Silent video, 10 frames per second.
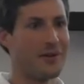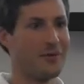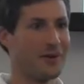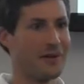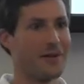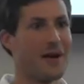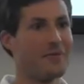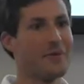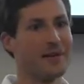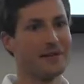a really
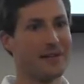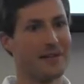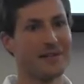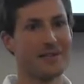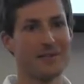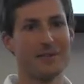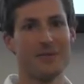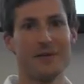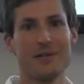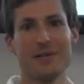lightweight Linux
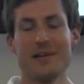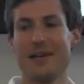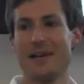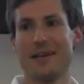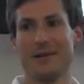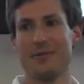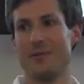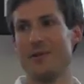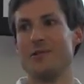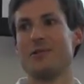distribution. It will
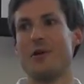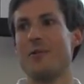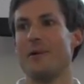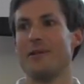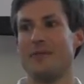run so much